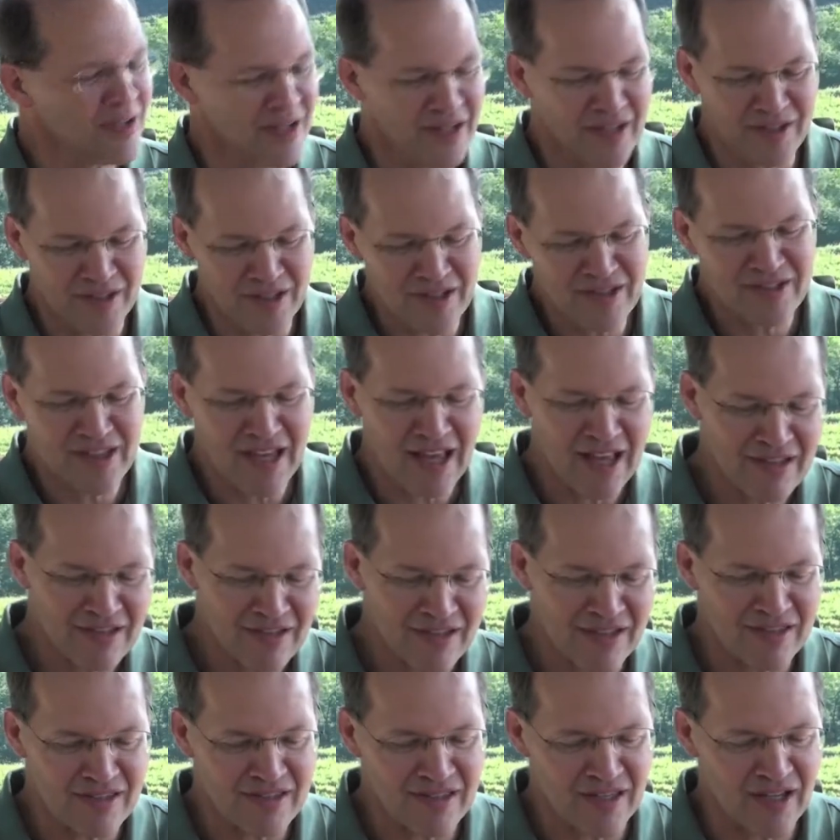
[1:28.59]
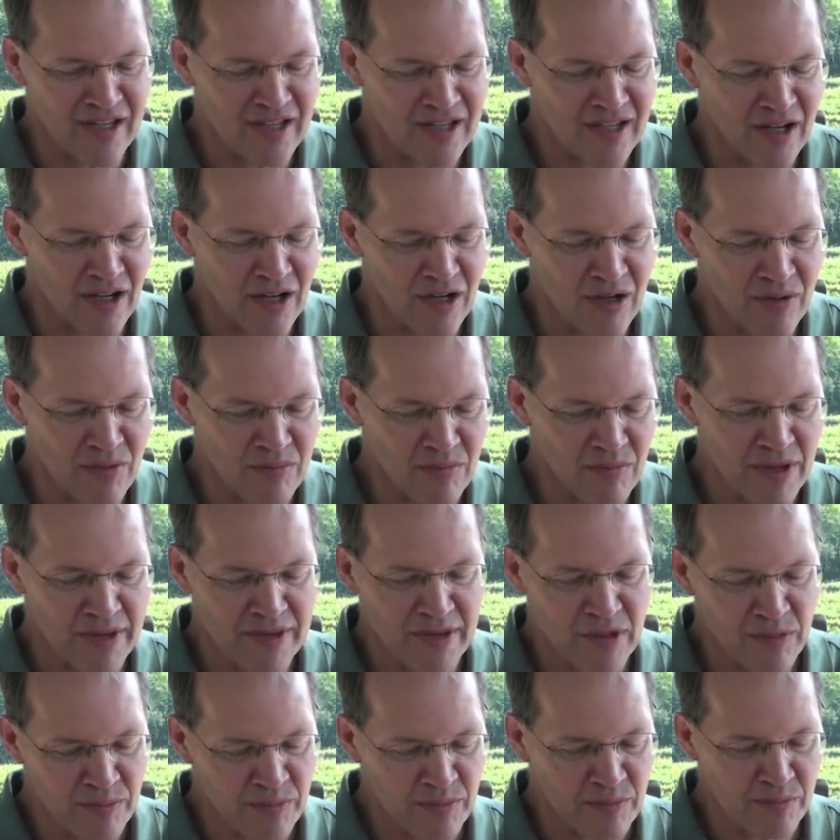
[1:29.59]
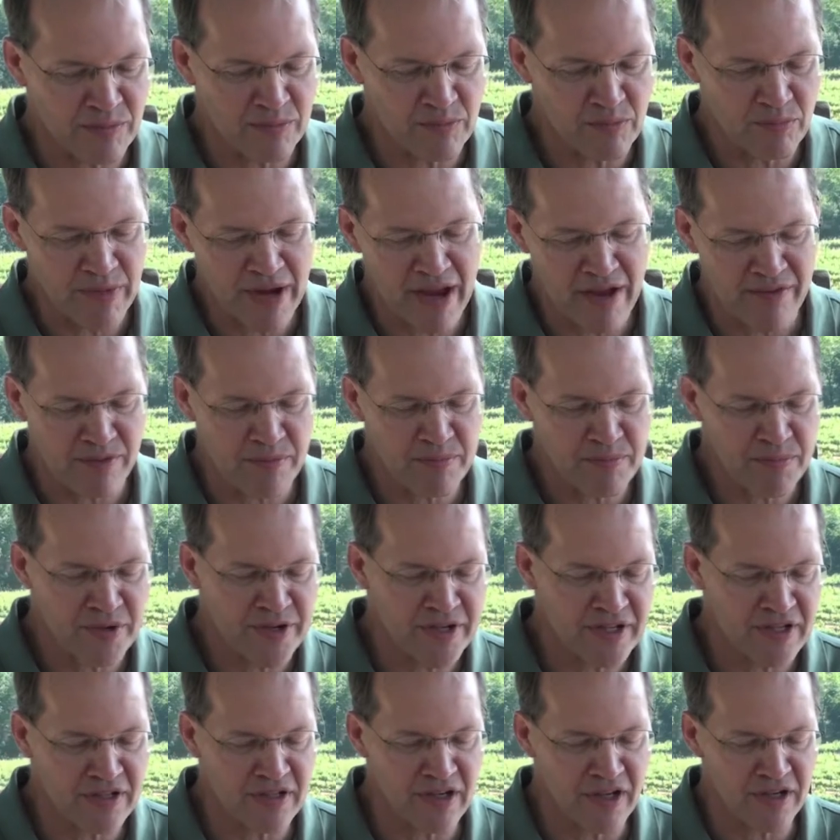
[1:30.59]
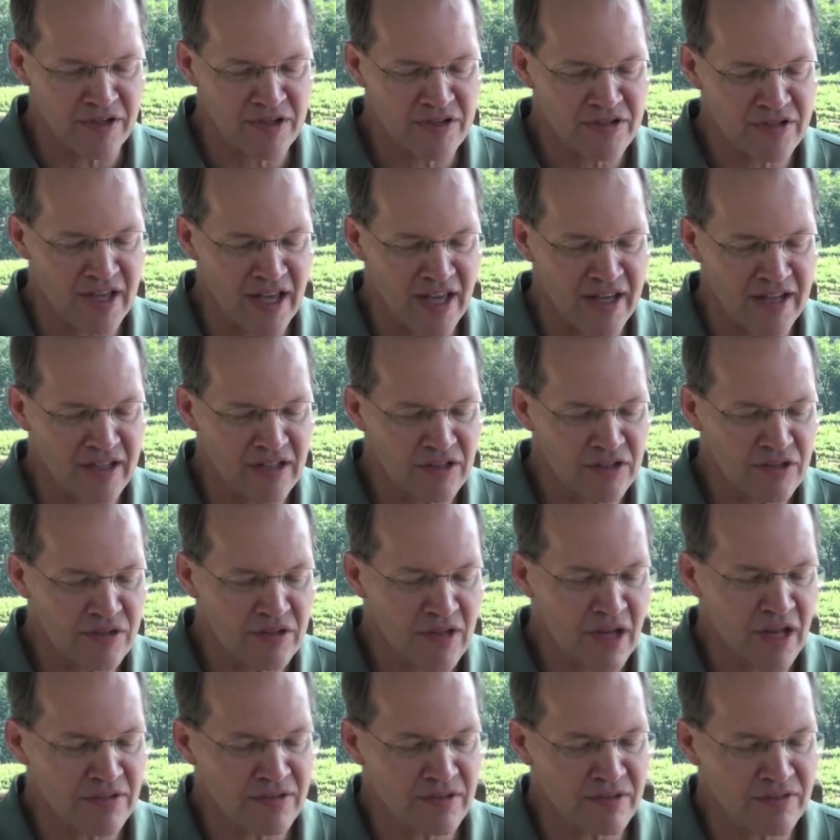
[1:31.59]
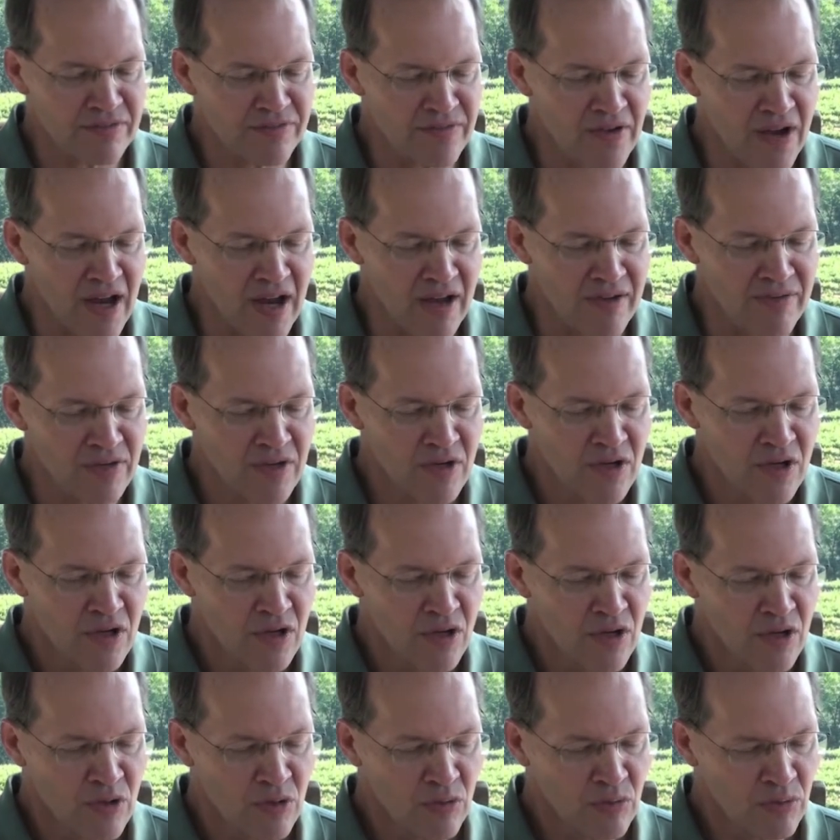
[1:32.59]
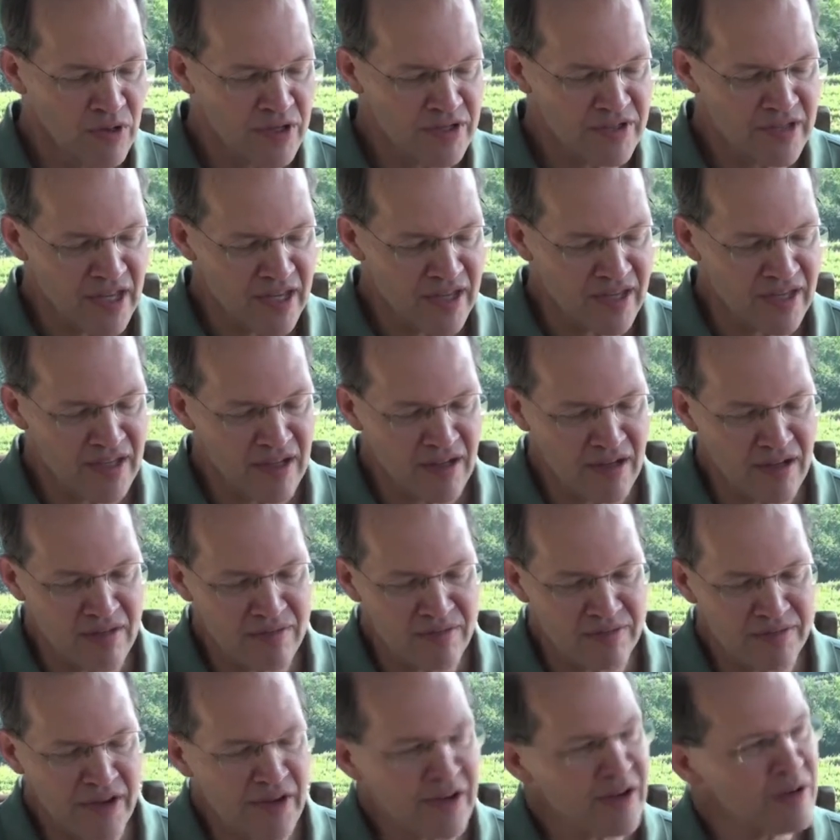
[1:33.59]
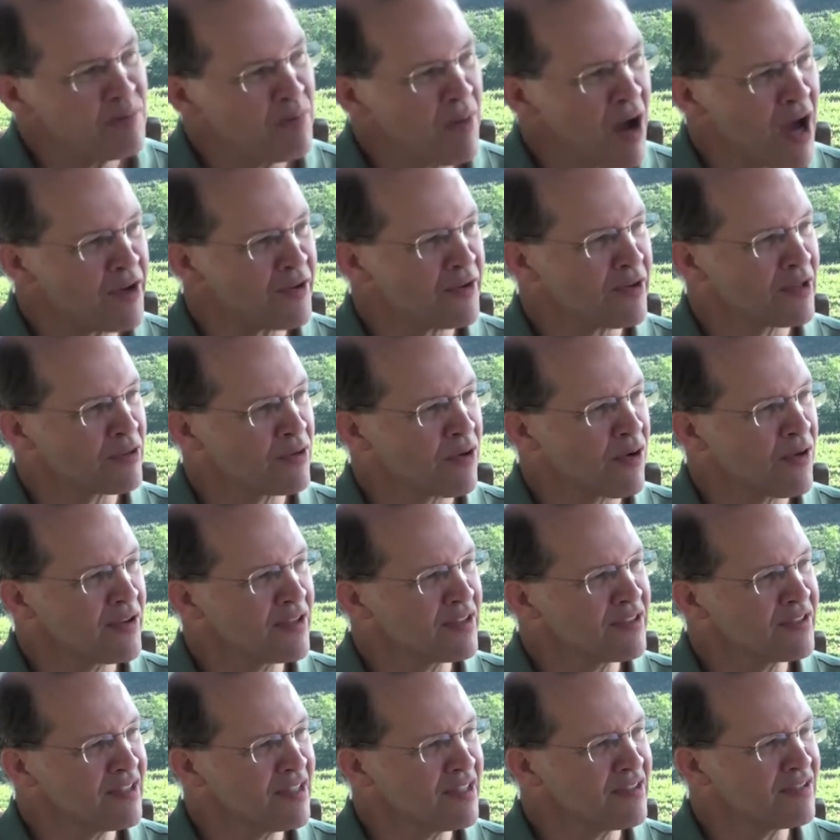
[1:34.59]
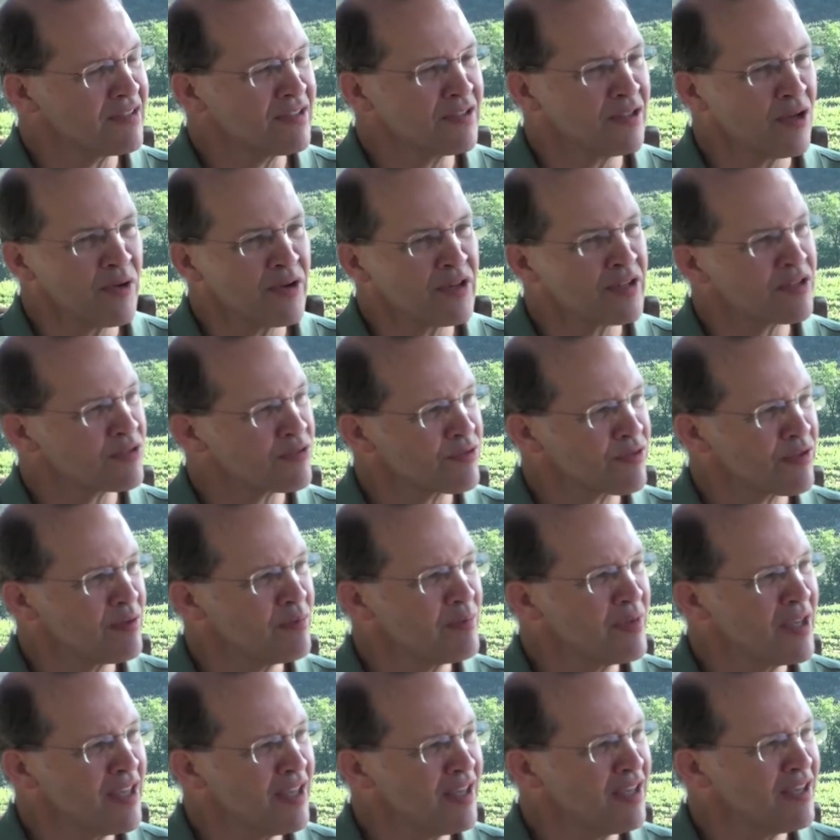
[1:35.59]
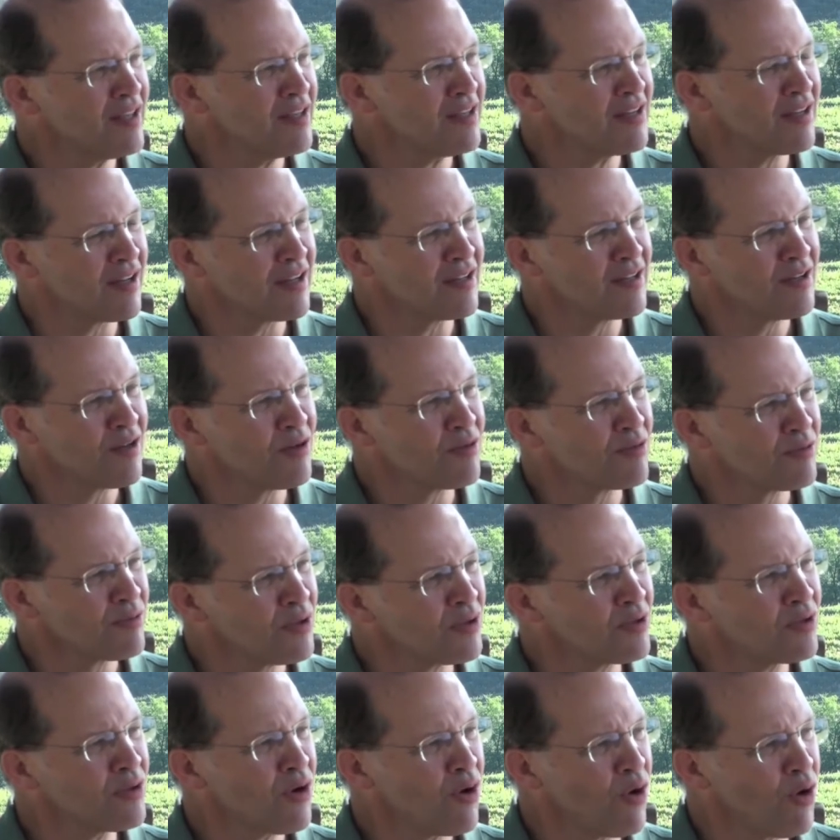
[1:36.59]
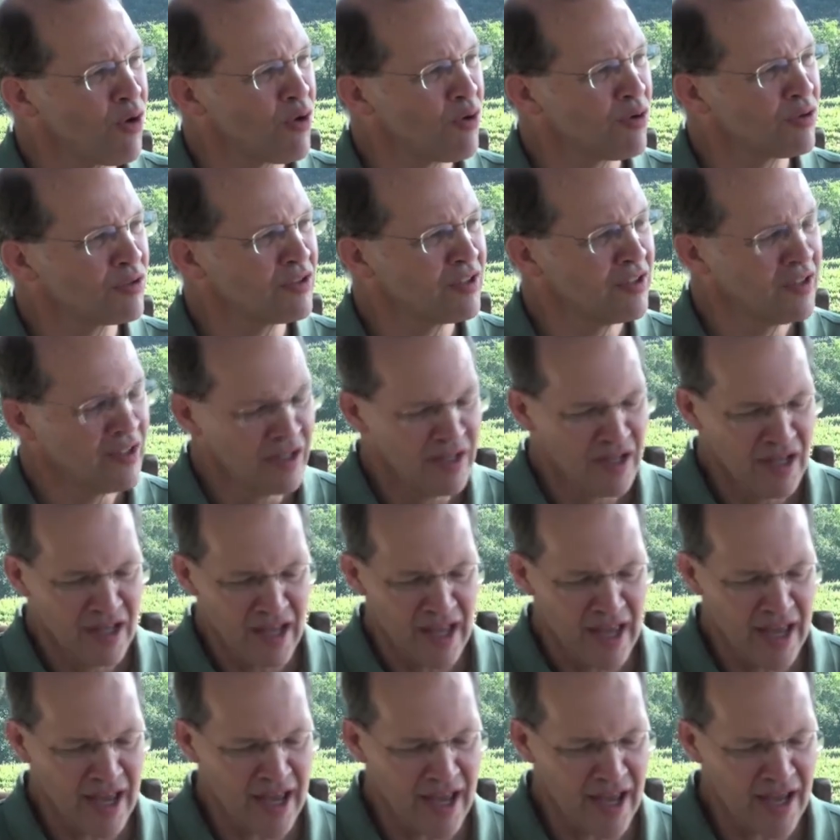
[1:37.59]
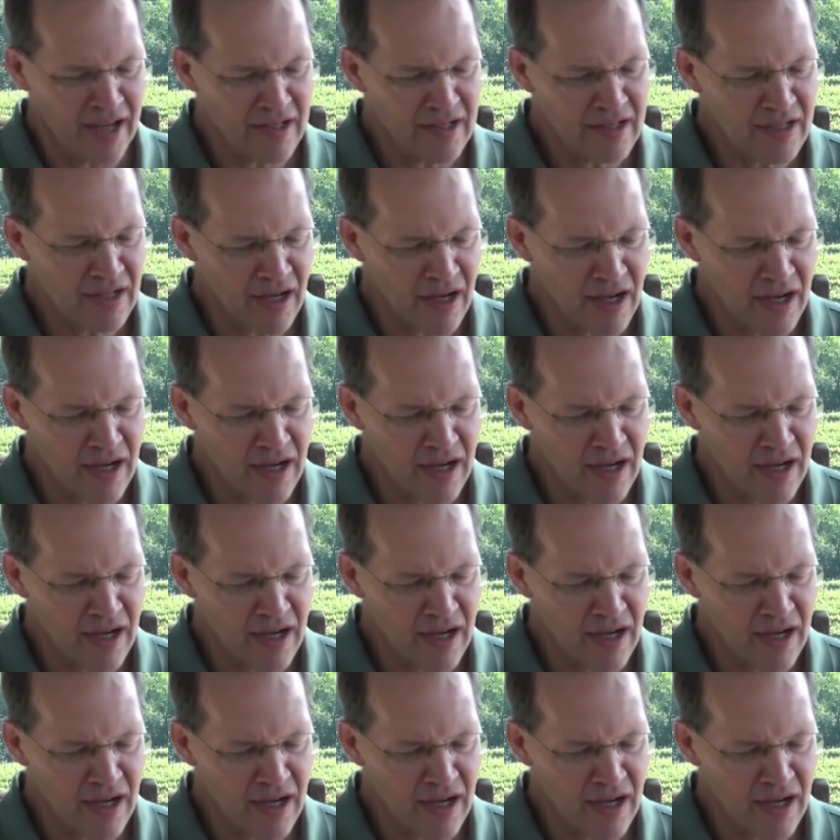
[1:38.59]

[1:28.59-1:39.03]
In this case, it's I think we have a pretty good understanding. 2005 was a very moderate growing season, no extreme heat, no real cold, and